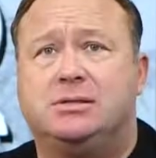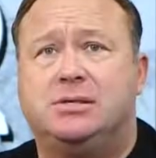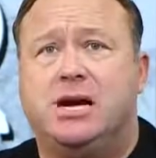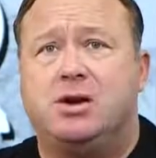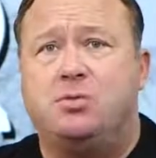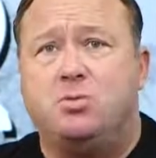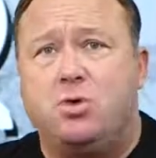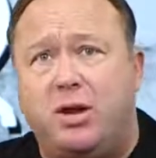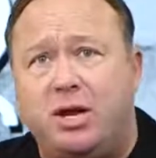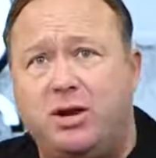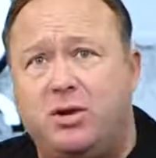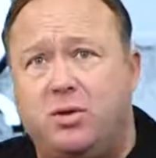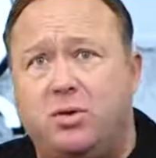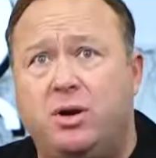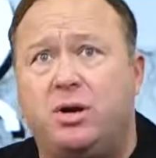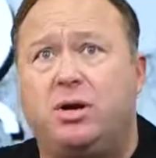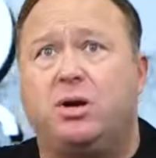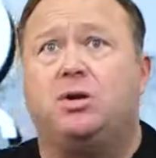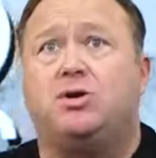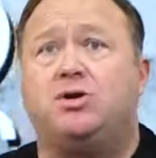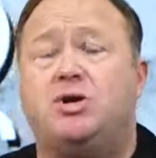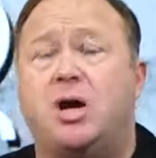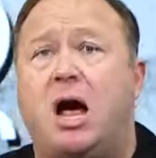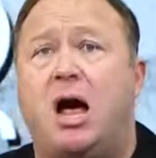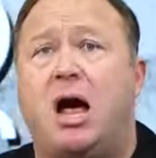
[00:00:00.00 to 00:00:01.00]
and really doing a
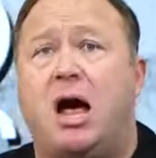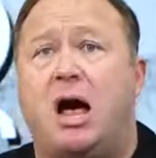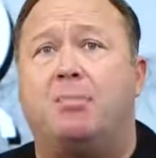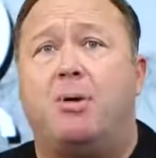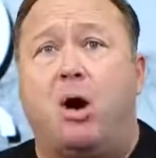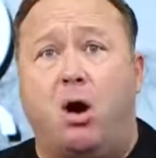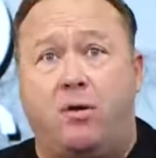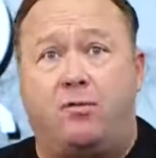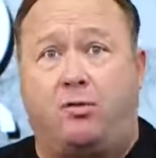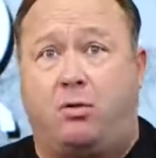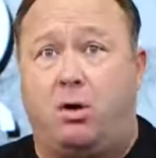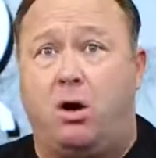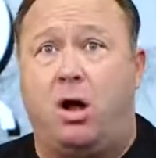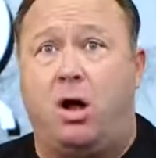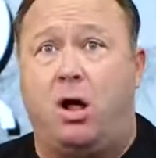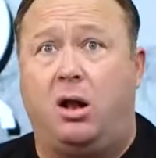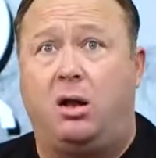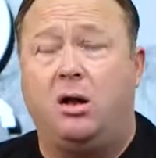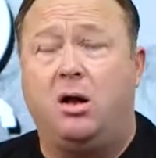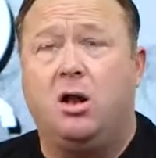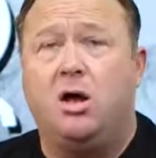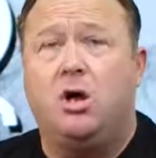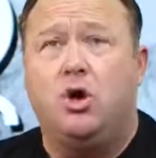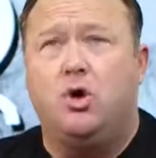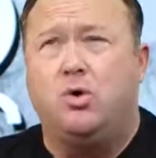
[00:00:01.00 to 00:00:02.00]
good job
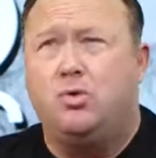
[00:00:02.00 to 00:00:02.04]
overall,